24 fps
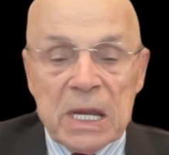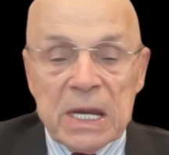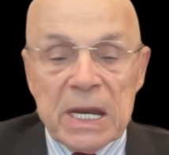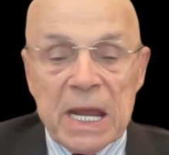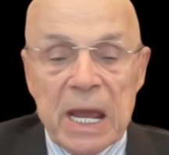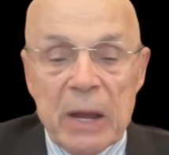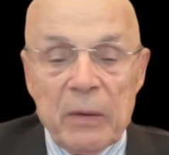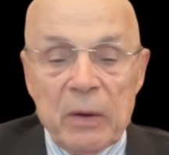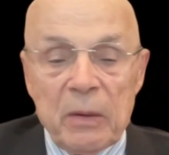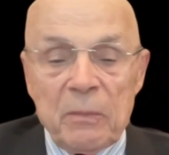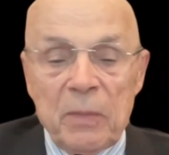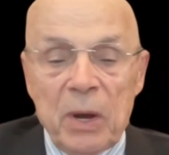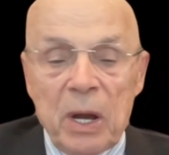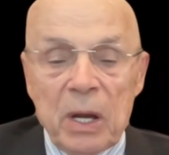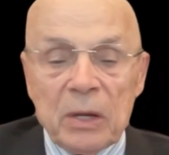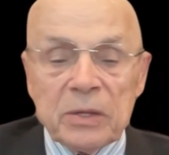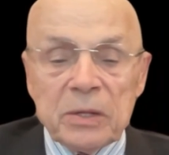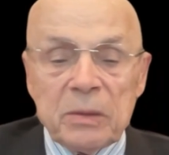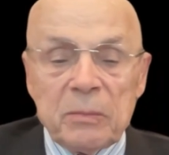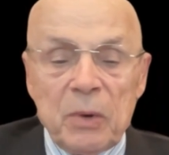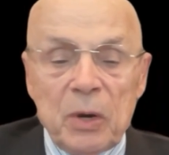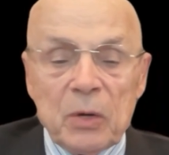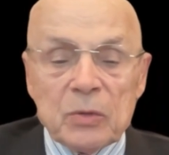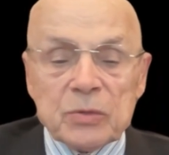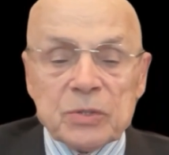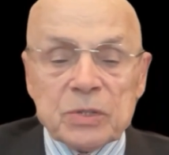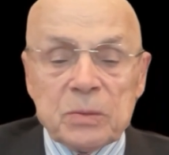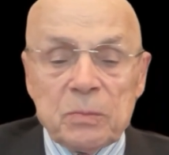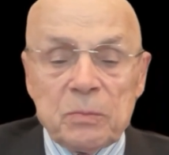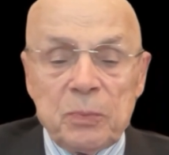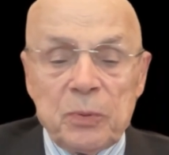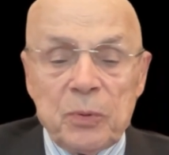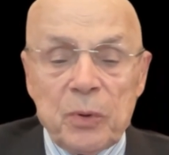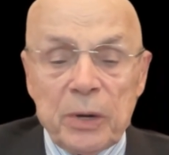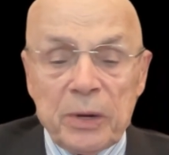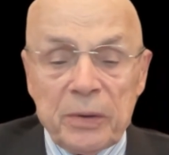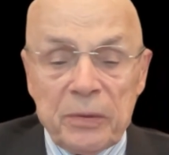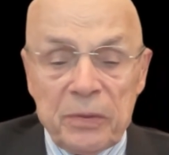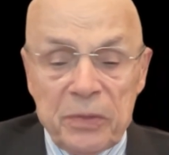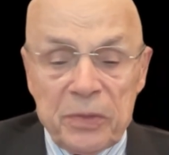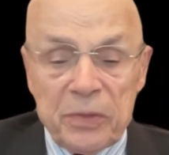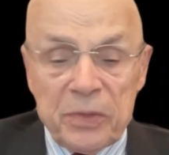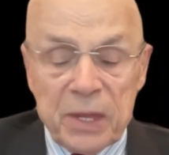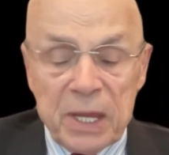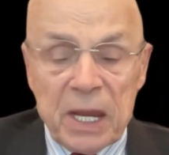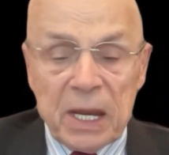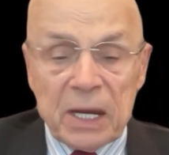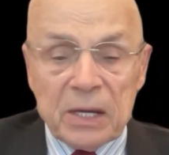Now, among the most important
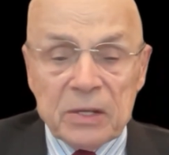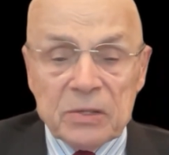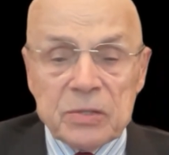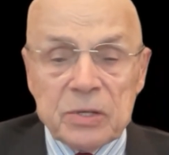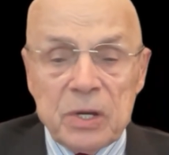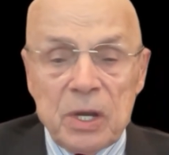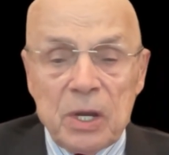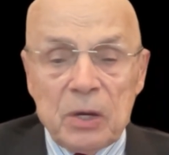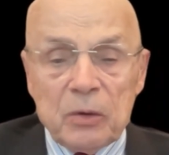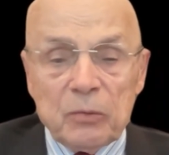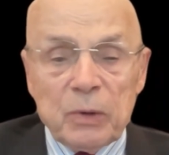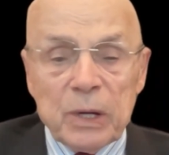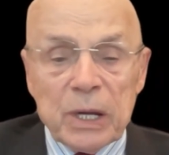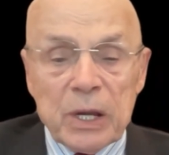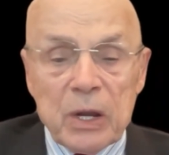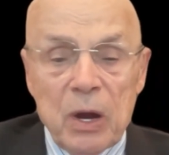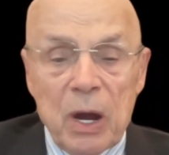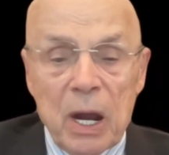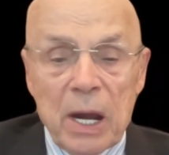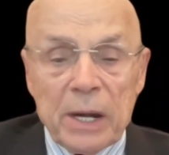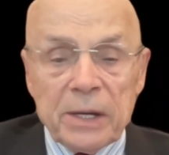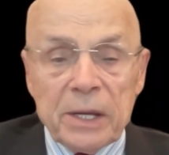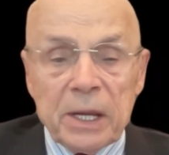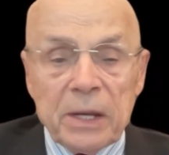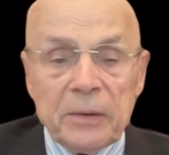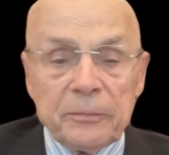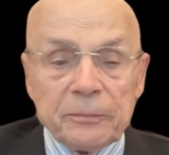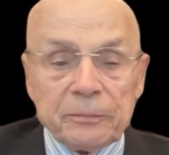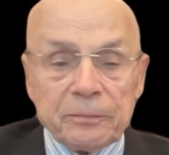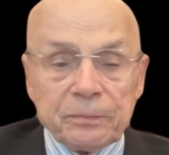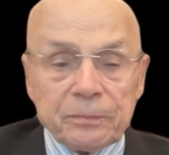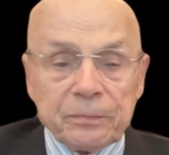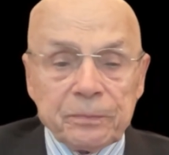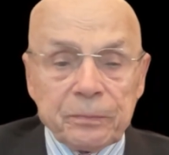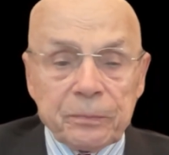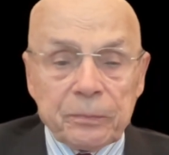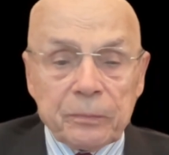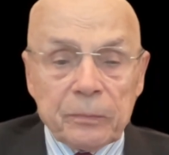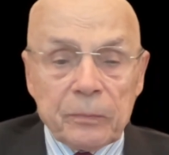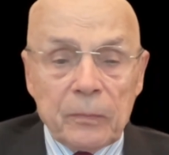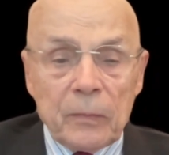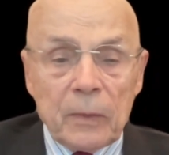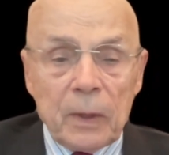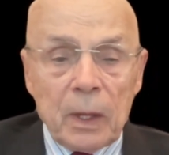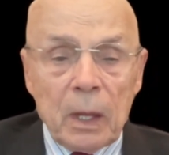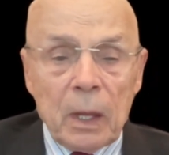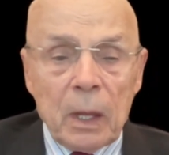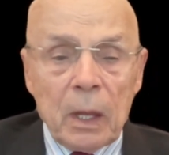things regarding
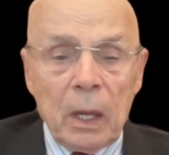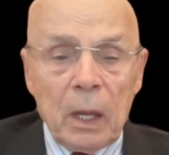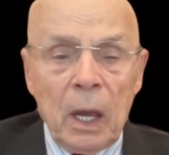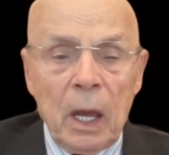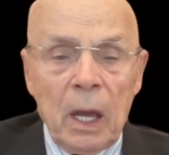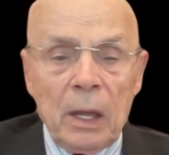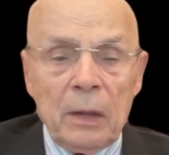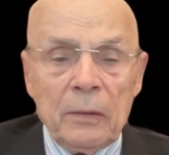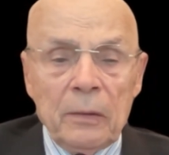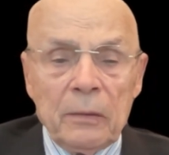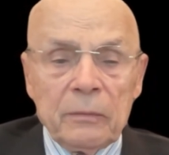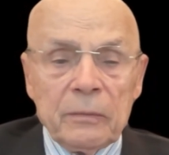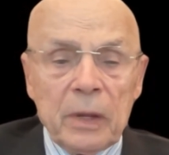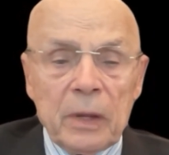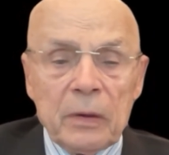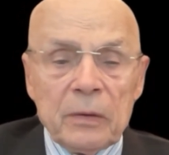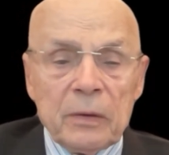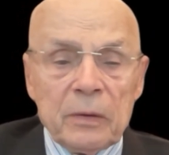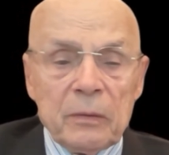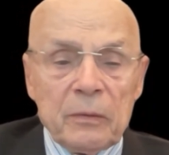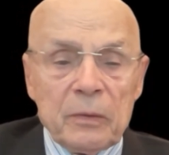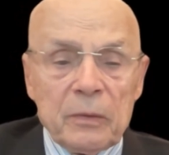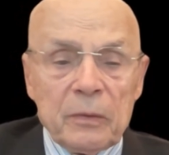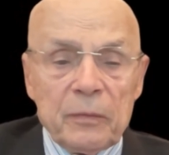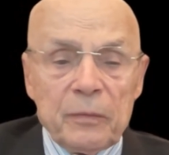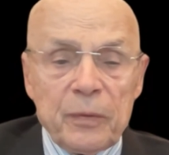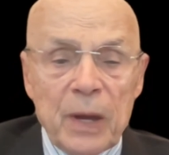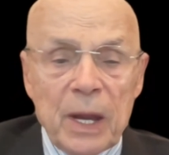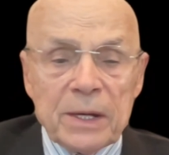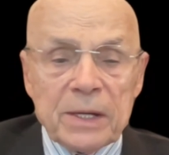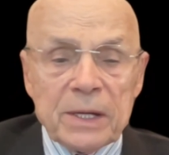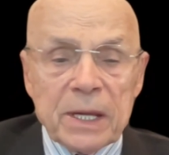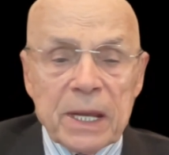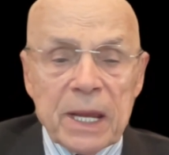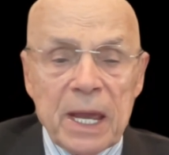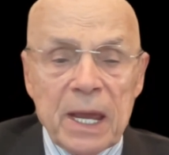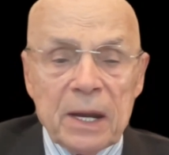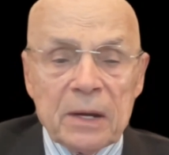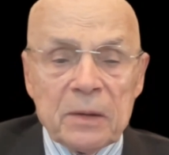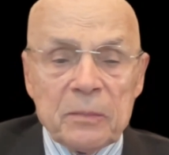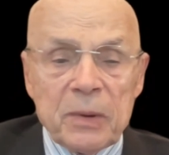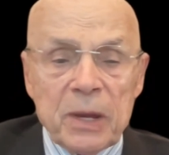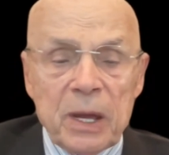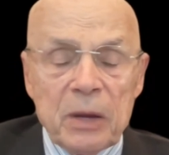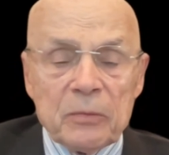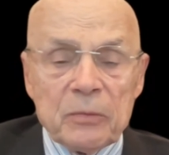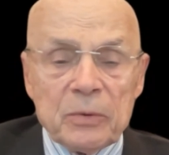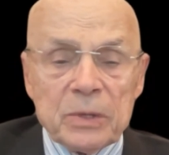uh, finding out
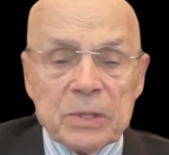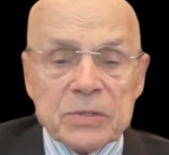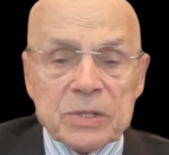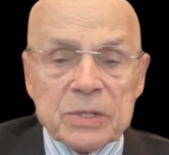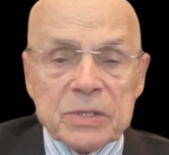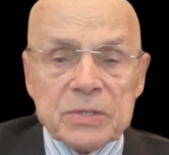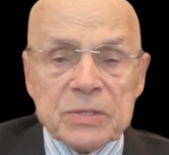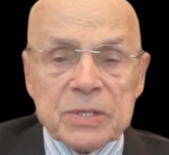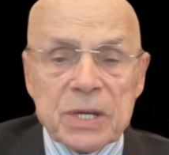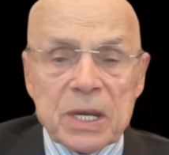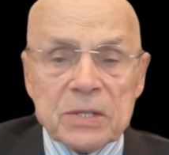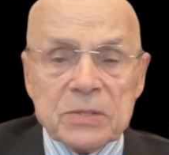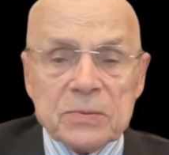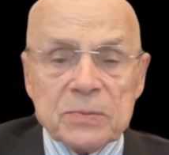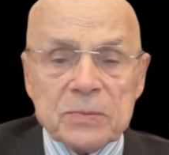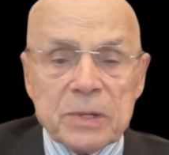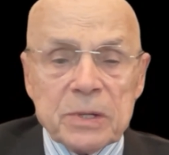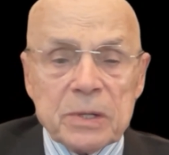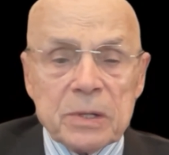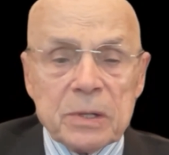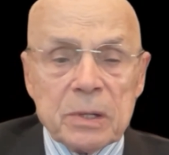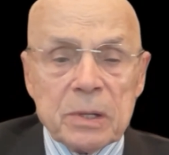about risk assessment